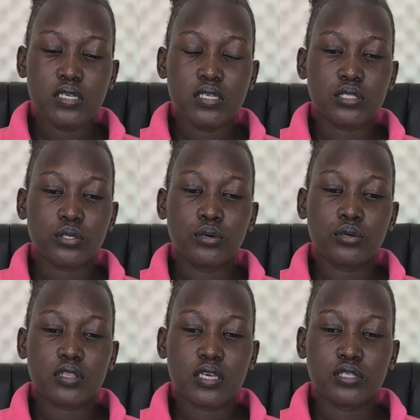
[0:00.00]
So
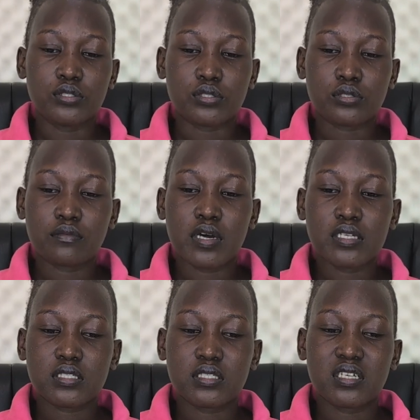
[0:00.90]
thank you so
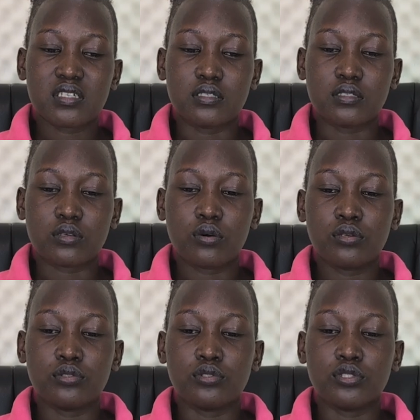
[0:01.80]
much. That is all
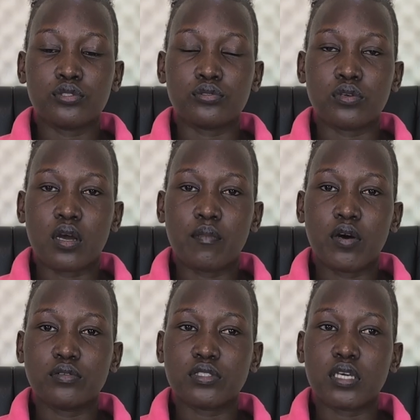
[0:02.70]
you need to know
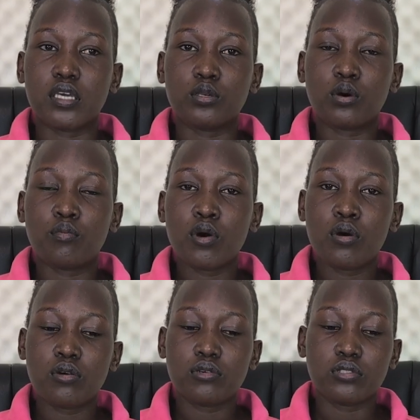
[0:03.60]
about a normal
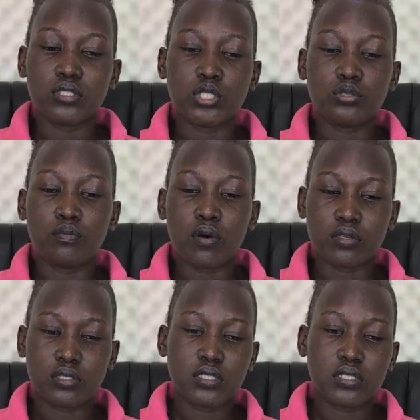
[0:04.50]
newborn.